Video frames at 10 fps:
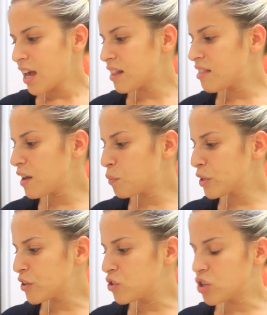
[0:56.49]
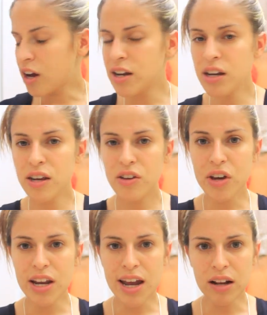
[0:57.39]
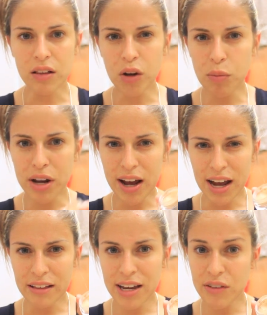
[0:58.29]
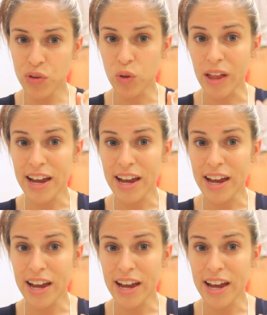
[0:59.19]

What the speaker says: And then when you're done, you can add a little bit of highlight if you'd